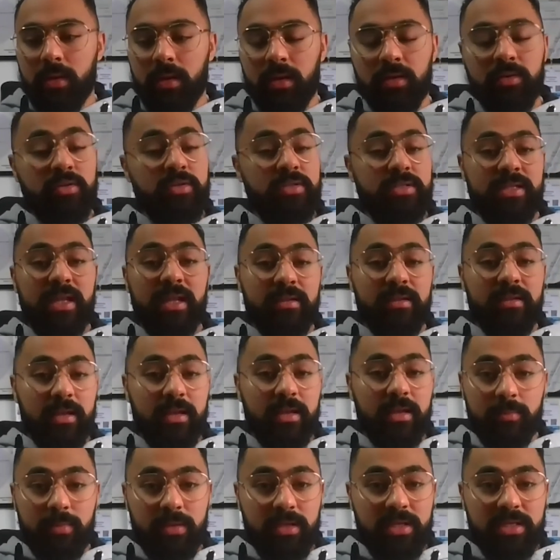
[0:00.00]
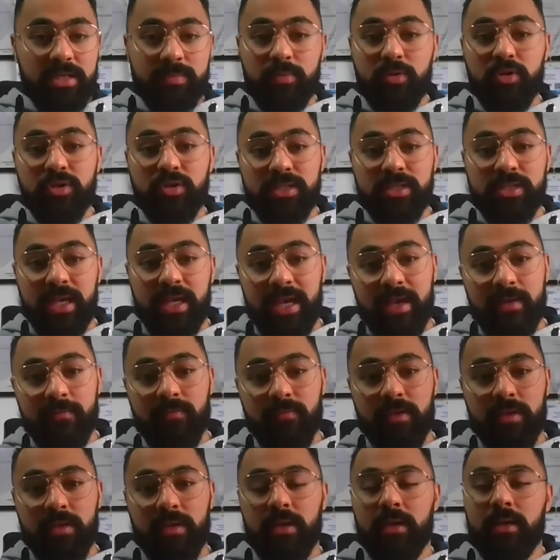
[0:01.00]
understand diabetes because I
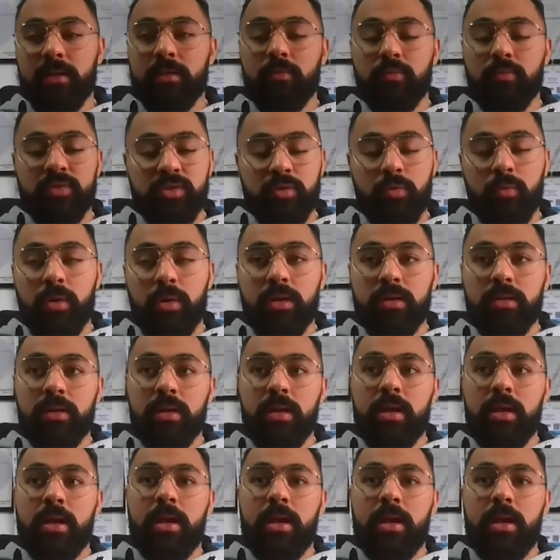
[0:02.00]
have it, and so on.